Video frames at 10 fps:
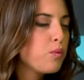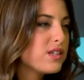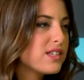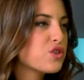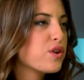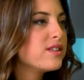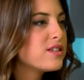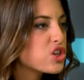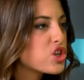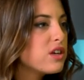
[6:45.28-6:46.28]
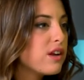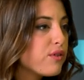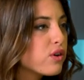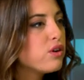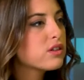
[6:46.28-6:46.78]
was a transition
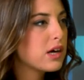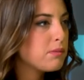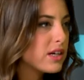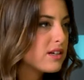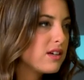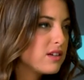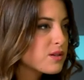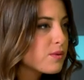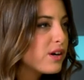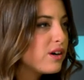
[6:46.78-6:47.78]
difficult coming to Israel.